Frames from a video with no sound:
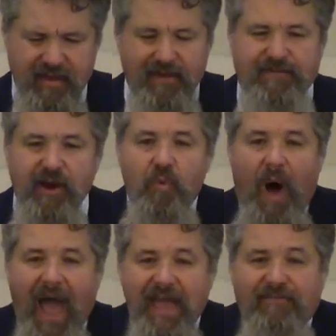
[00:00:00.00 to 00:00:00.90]
If your
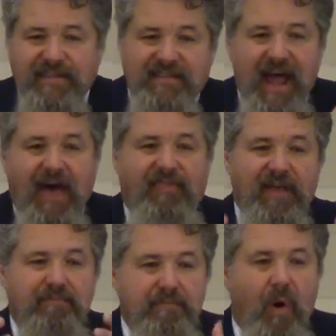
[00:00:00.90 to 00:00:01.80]
wife is
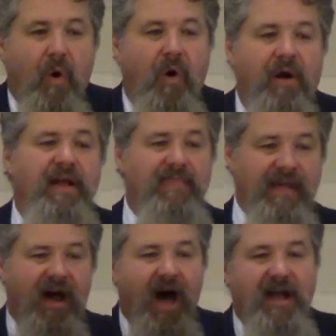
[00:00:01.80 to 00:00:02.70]
nothing more
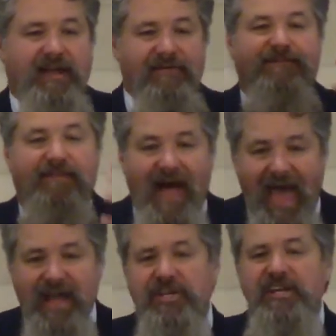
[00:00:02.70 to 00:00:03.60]
than a hunk of
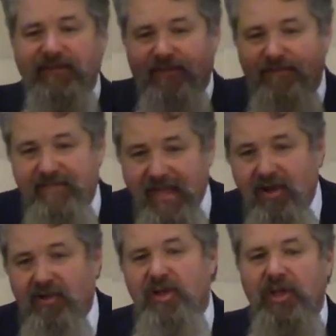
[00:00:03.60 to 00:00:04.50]
flesh to
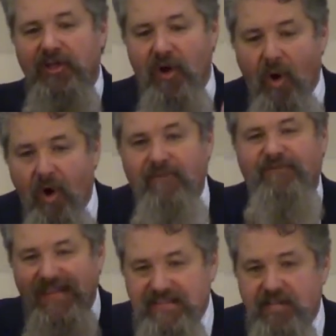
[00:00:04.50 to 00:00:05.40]
fulfill your
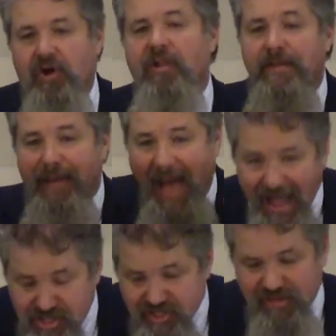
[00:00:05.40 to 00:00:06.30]
physical
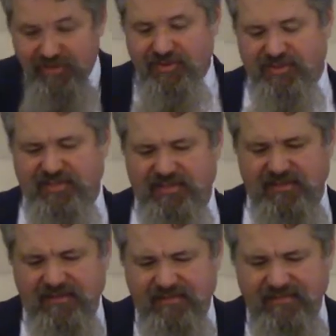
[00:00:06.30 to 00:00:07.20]
passions,